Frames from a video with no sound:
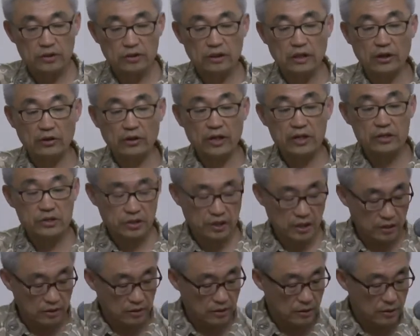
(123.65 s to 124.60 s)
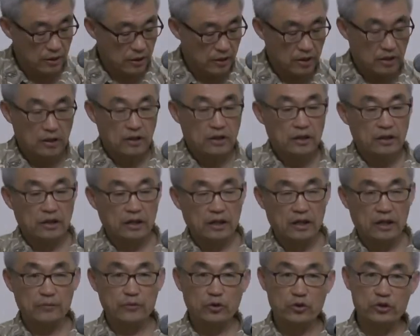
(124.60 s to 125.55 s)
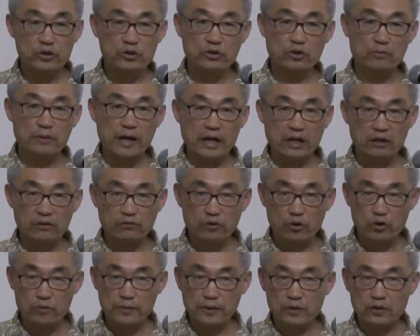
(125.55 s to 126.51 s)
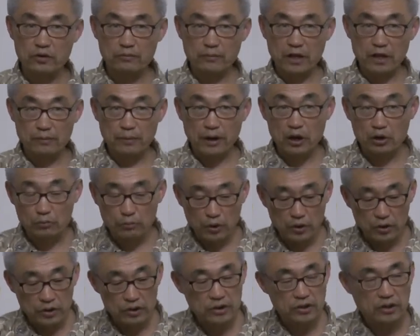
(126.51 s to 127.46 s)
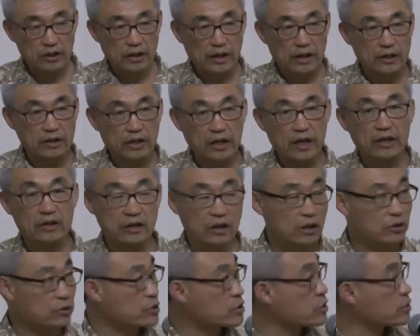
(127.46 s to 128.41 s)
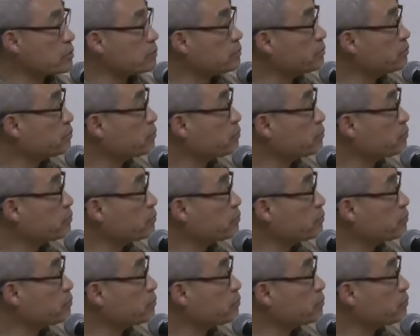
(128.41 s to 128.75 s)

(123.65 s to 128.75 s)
Now let's then, I'm going to go back and forth between my PowerPoint and the handouts.